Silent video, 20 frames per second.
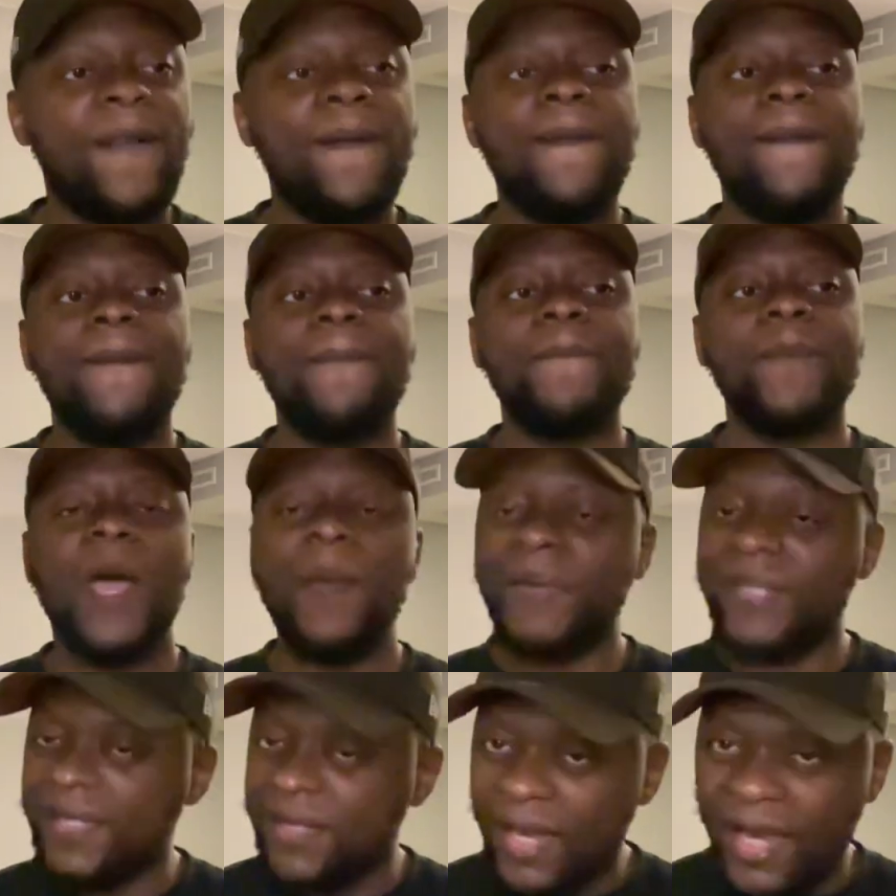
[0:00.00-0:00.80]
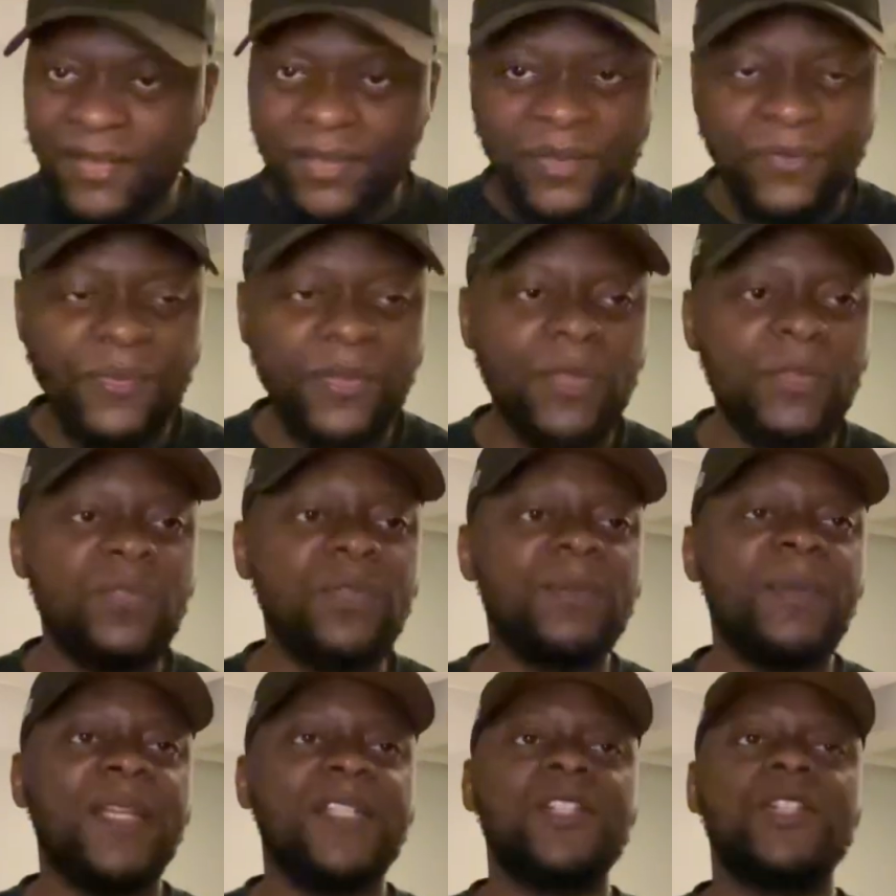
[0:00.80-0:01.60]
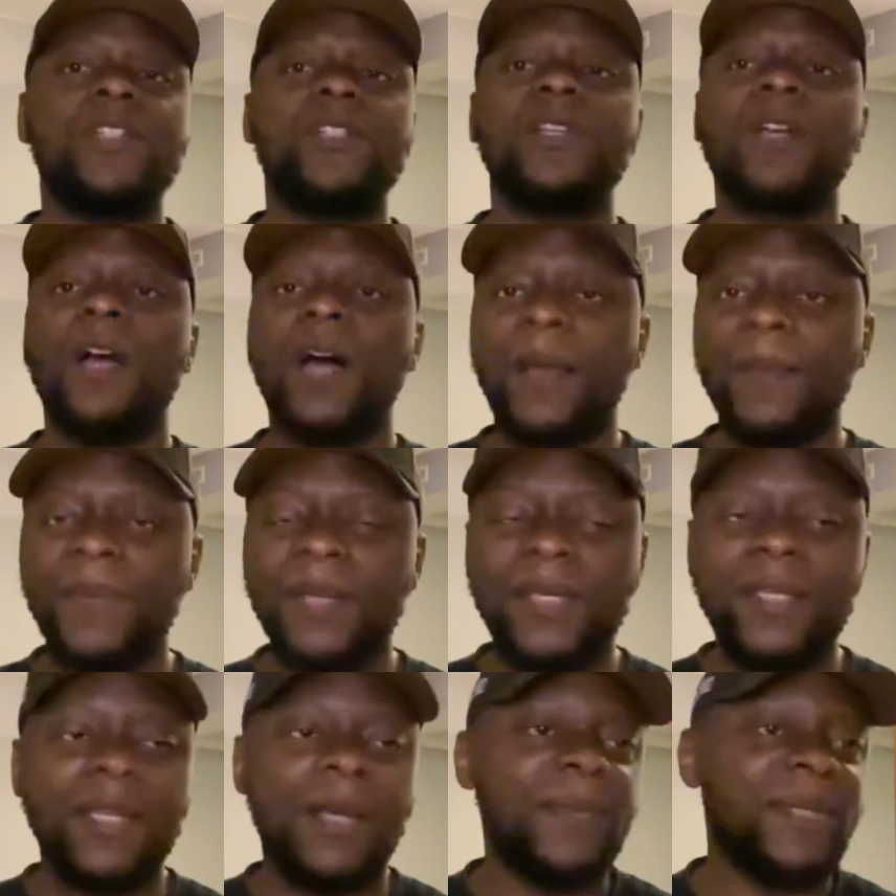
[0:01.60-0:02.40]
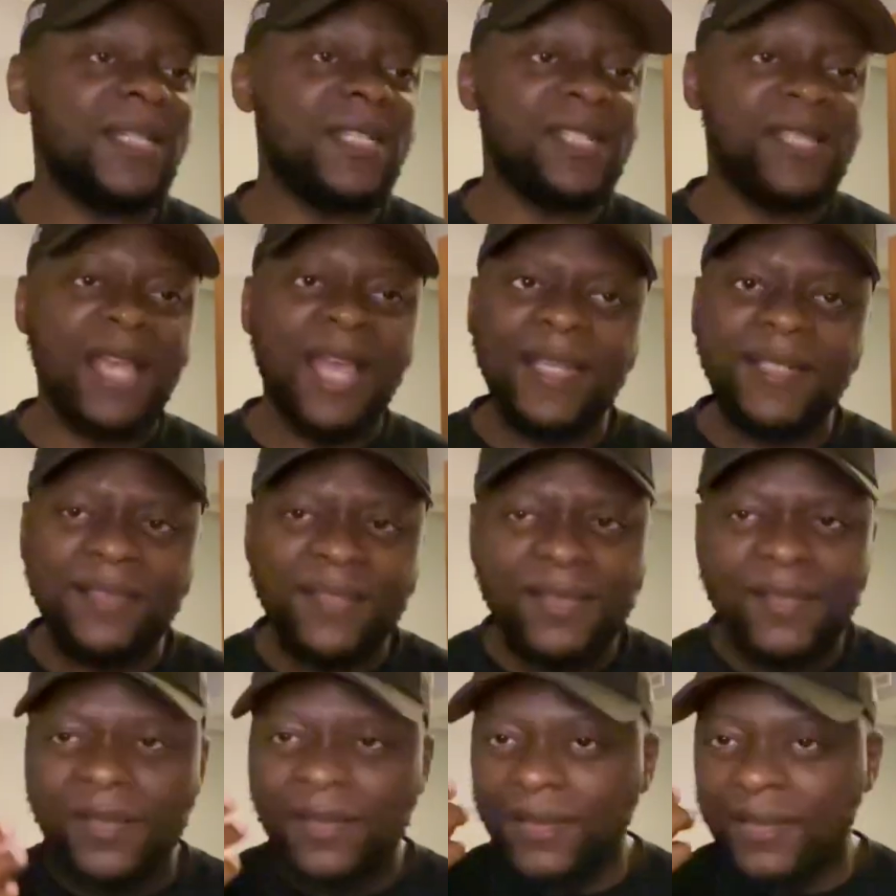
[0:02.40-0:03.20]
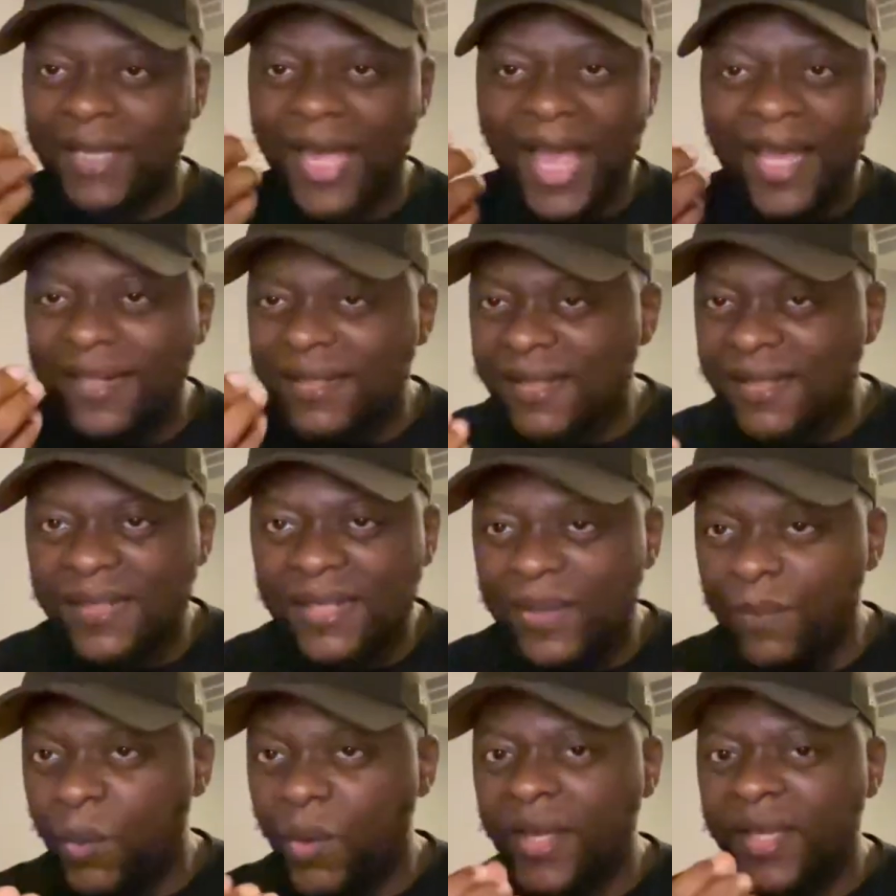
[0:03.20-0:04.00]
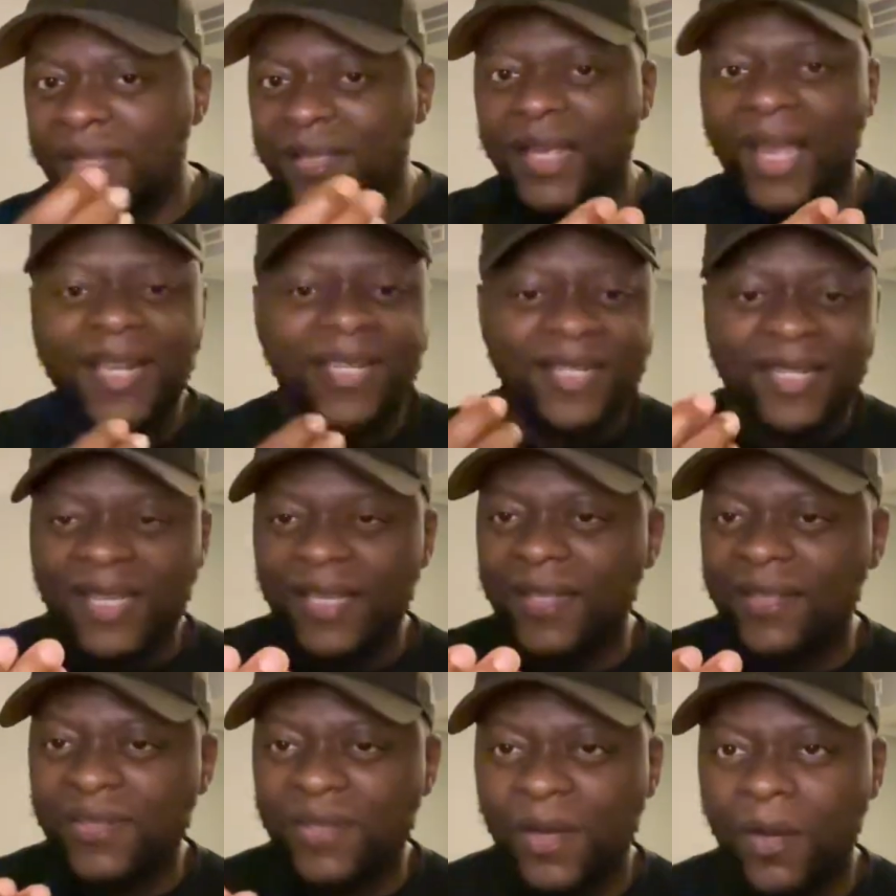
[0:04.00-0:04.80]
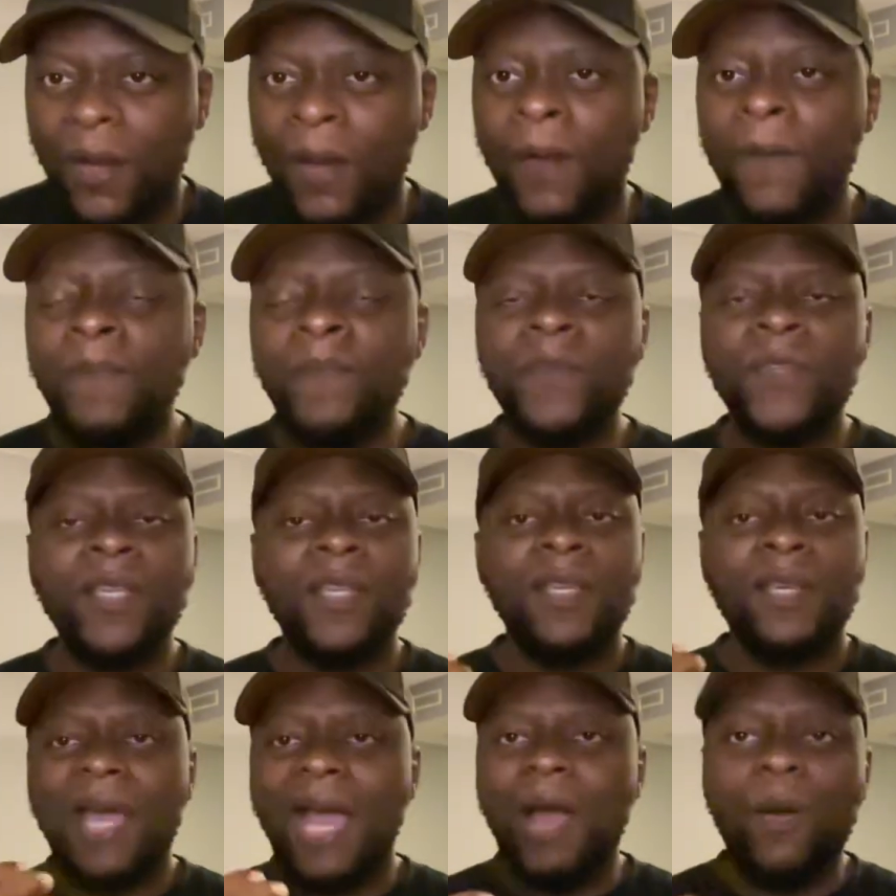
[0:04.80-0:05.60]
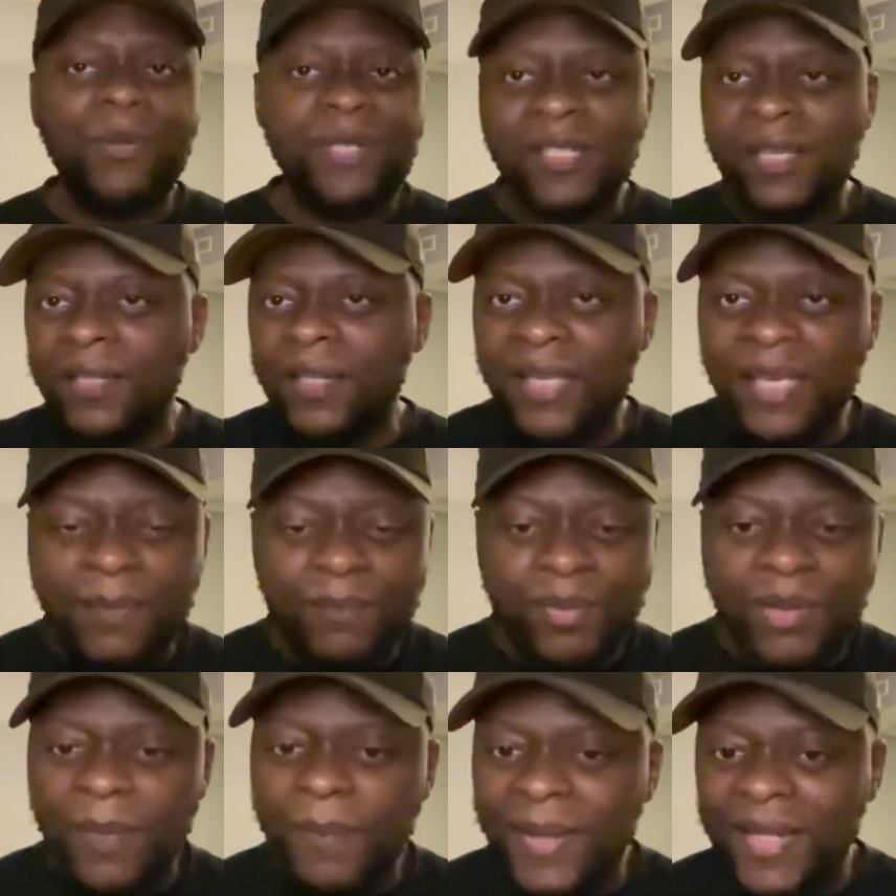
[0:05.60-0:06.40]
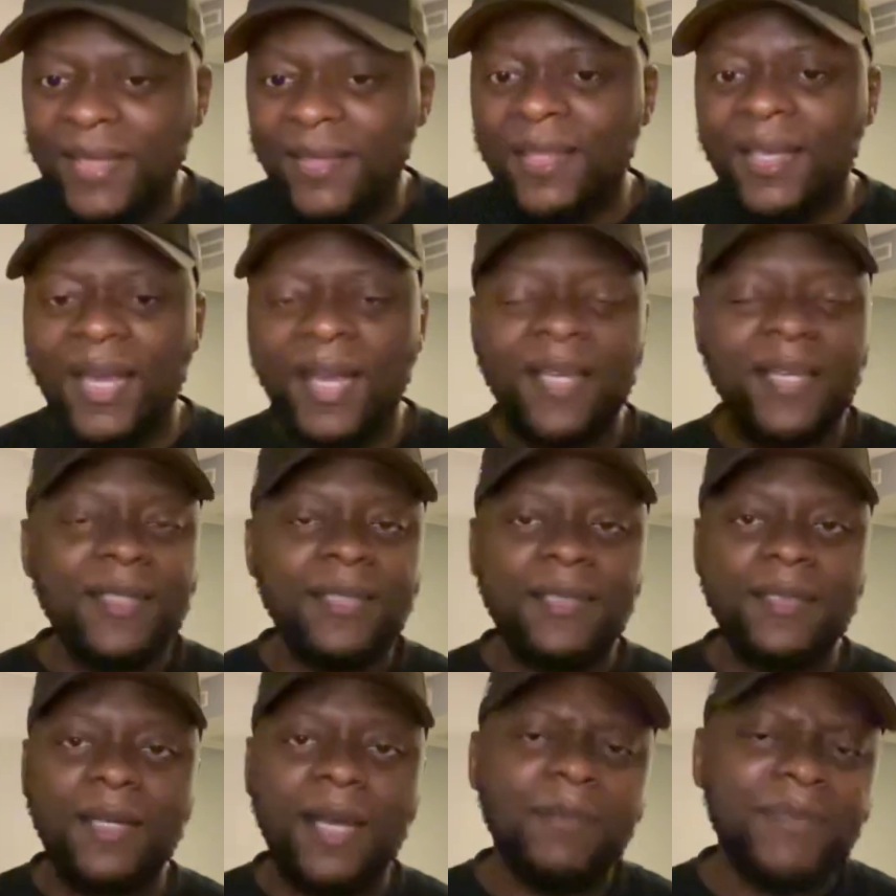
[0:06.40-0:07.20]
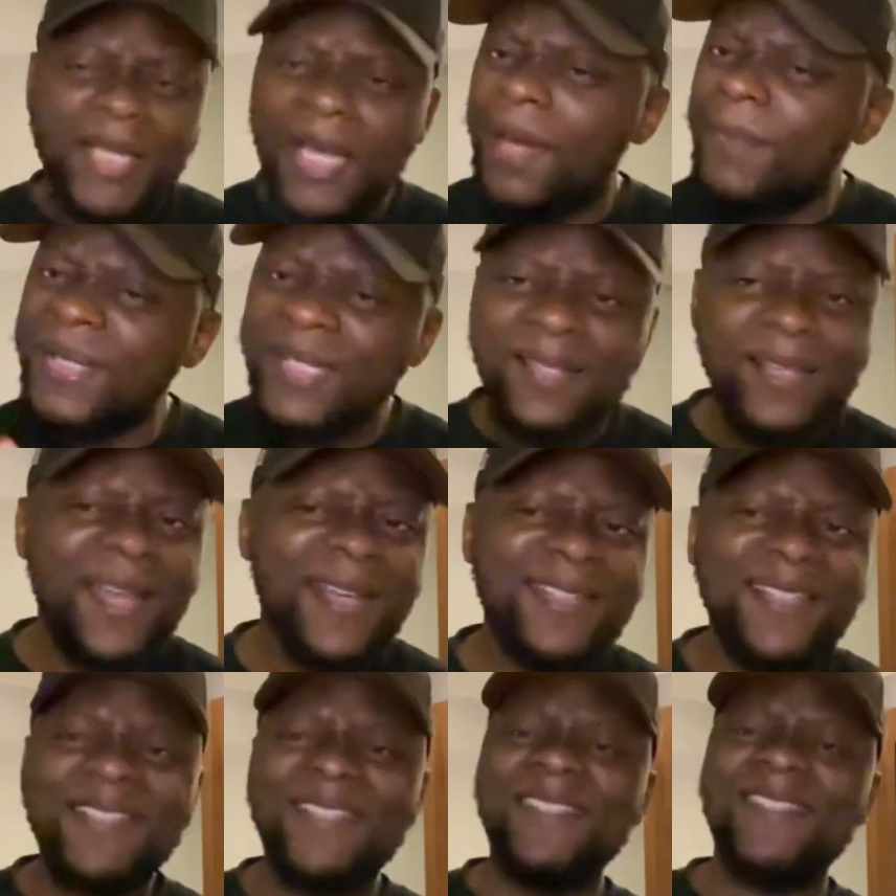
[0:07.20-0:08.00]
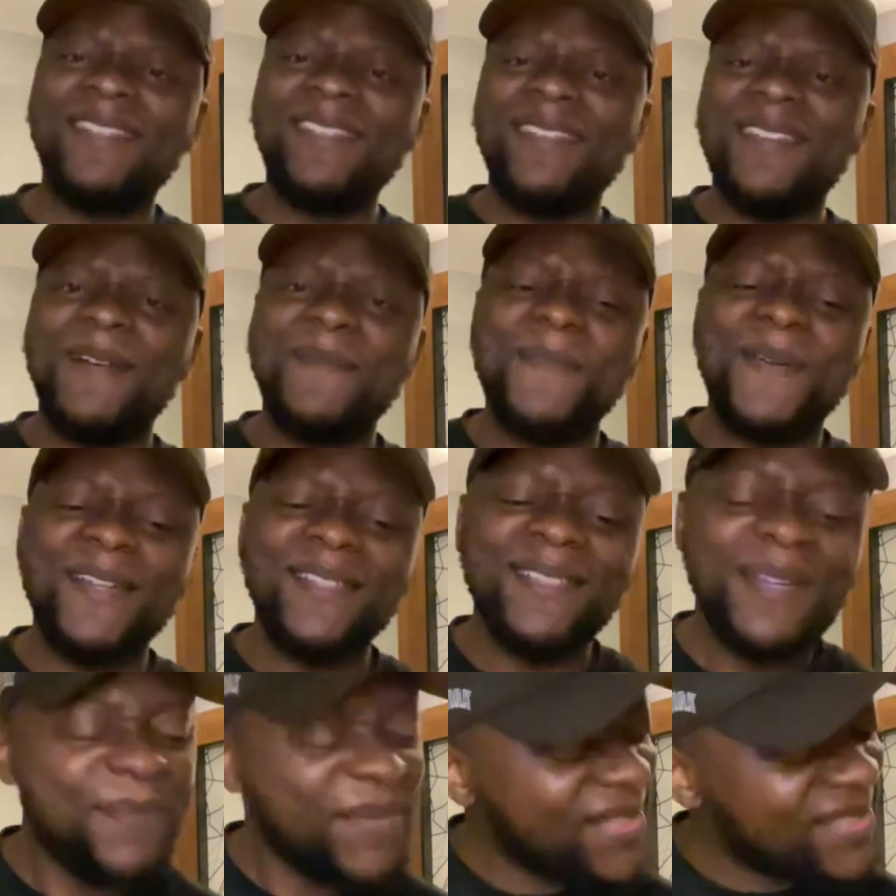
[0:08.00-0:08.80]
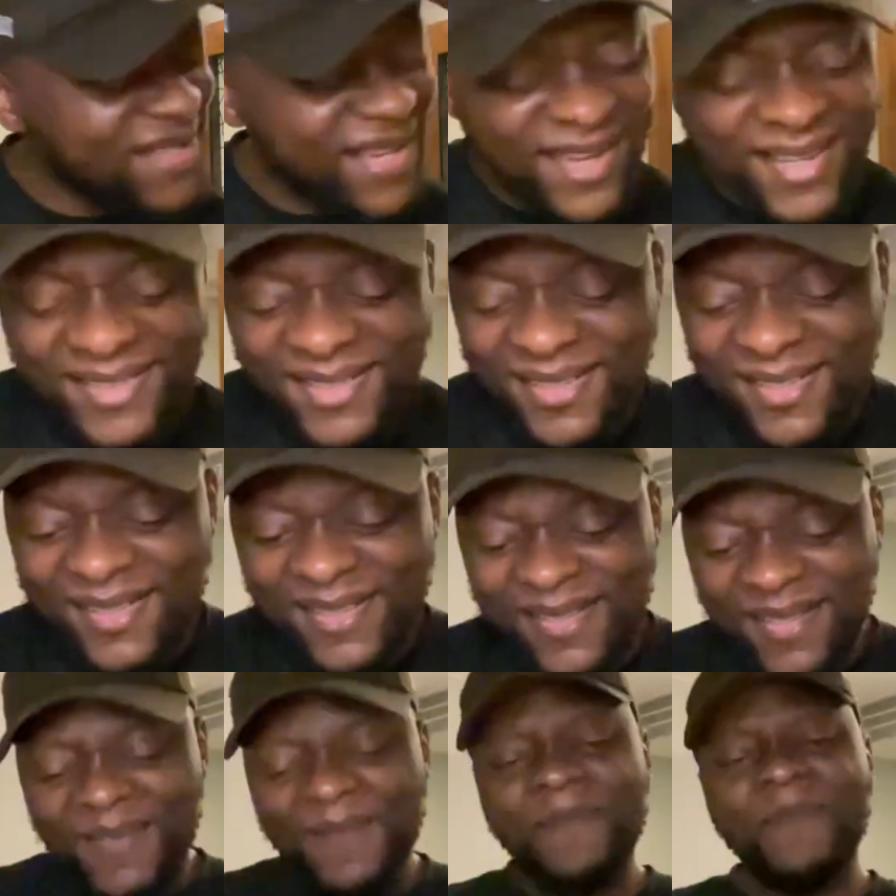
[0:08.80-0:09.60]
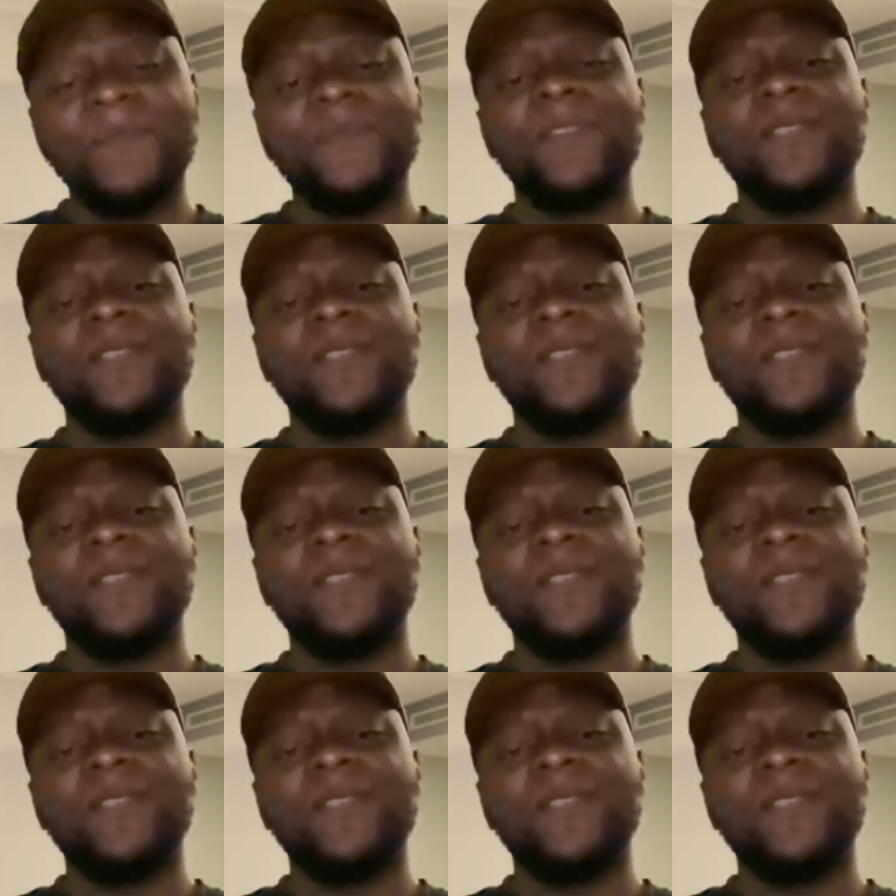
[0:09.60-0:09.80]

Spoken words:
I'm excited for the new manager to come in. I'm excited to kind of see what his ideas are, how he's going to implement that. And I'm excited to see that, man. I'm excited to see it.